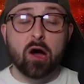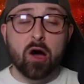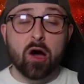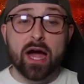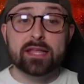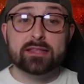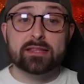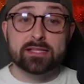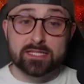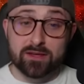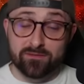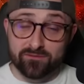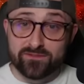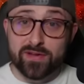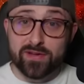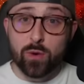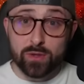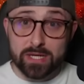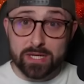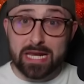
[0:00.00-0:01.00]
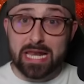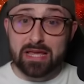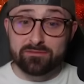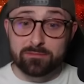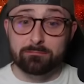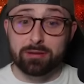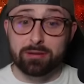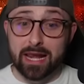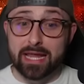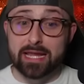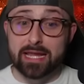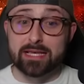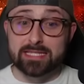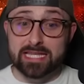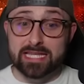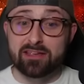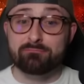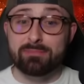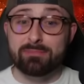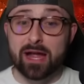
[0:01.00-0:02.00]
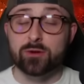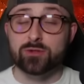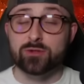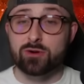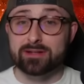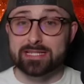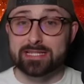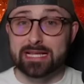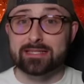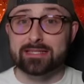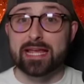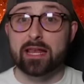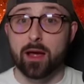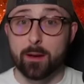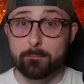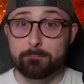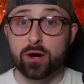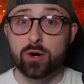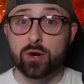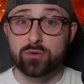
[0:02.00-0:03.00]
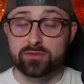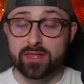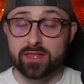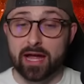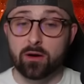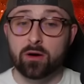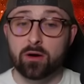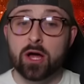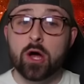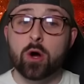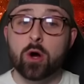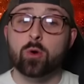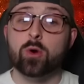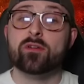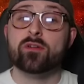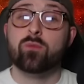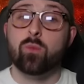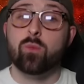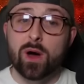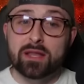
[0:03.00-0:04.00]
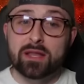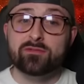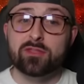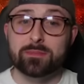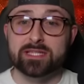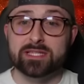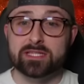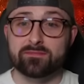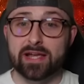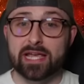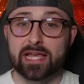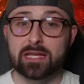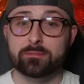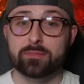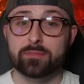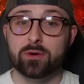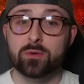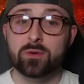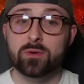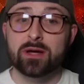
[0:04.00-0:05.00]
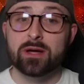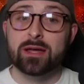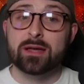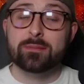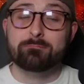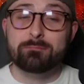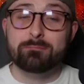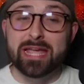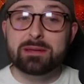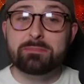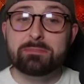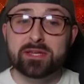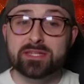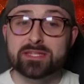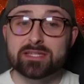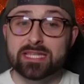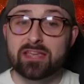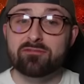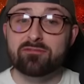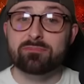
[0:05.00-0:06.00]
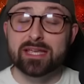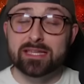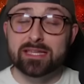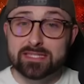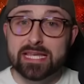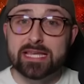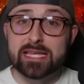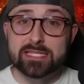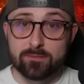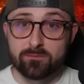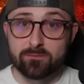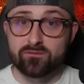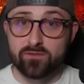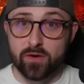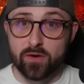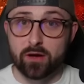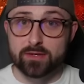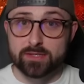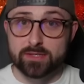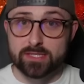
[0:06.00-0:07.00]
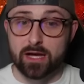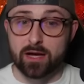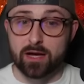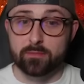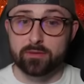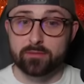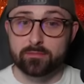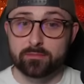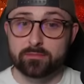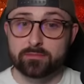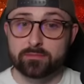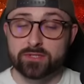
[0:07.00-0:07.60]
either to field 11 players if Pau Torres and Taylor are both out, or if one of them is available, maybe just give me a decent first sub.